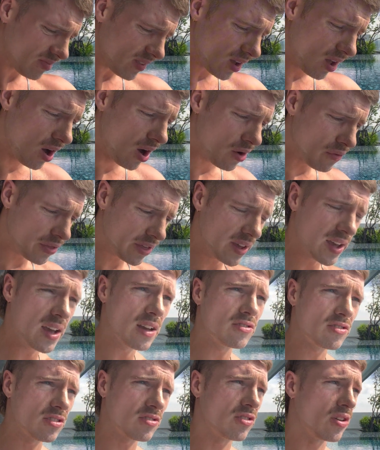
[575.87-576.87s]
over the
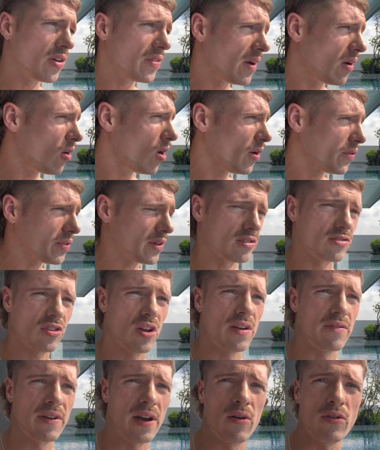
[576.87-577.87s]
years, is that there are things that I
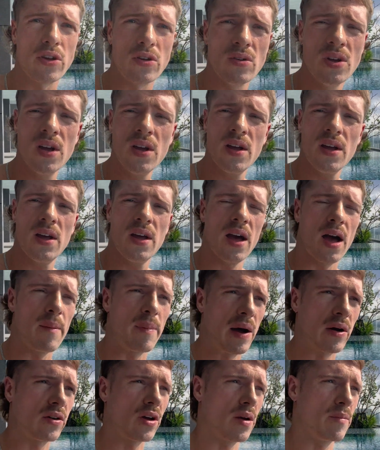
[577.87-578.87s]
value
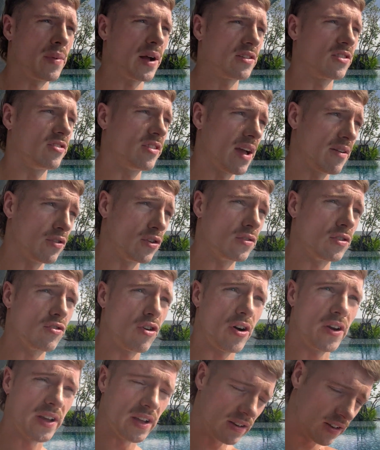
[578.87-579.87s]
about going back to Devon.
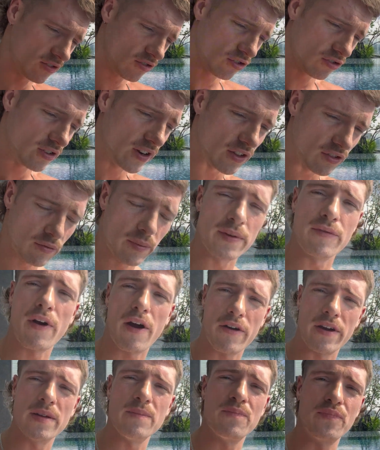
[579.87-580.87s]
Granted, it just needs to be
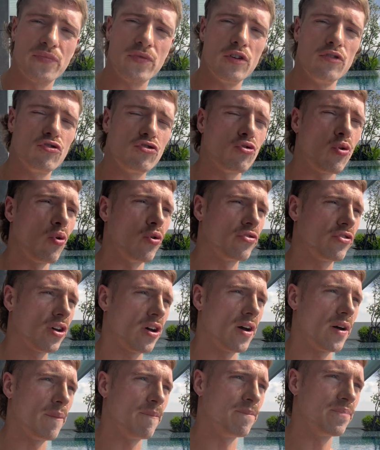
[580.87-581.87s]
very short
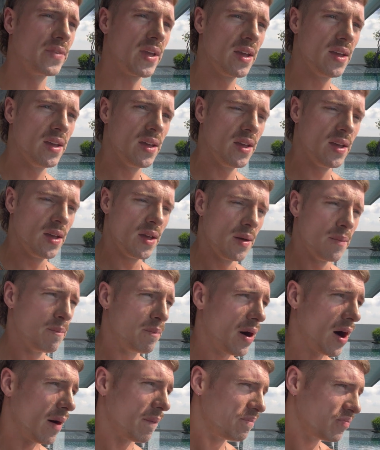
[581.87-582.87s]
term.
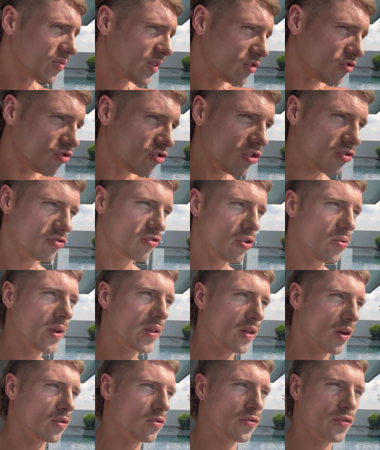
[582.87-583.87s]
But just doing
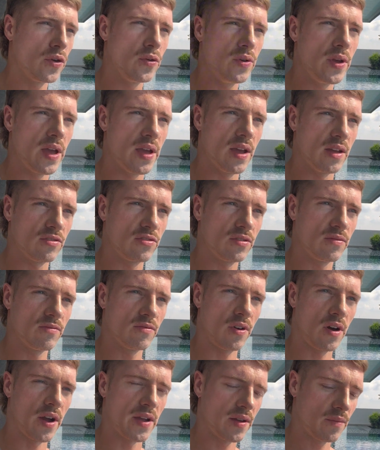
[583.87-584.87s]
those few years,
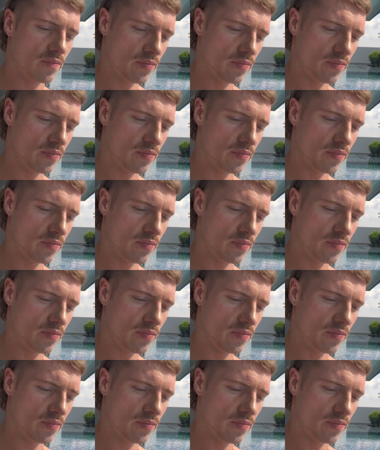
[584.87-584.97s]
right?